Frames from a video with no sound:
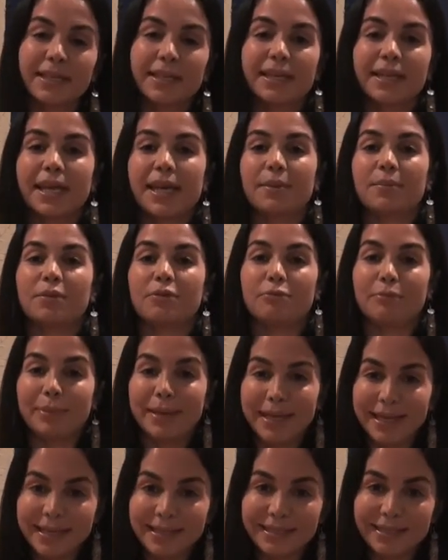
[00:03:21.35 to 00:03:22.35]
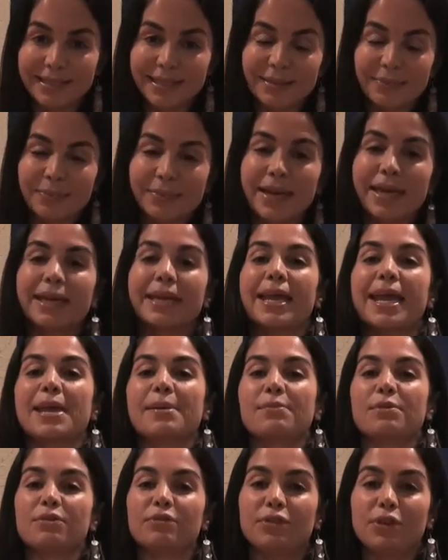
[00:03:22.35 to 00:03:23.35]
in the name of peace, and the main
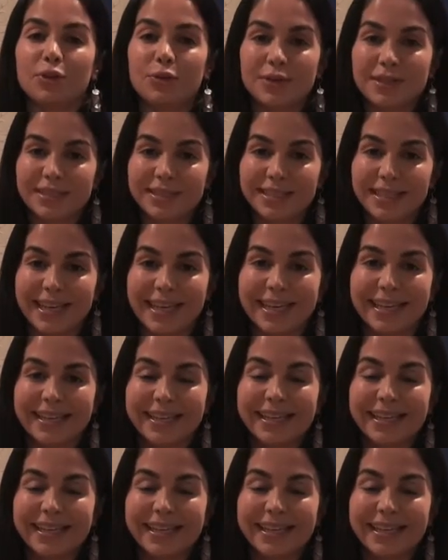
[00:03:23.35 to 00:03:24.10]
name of unity,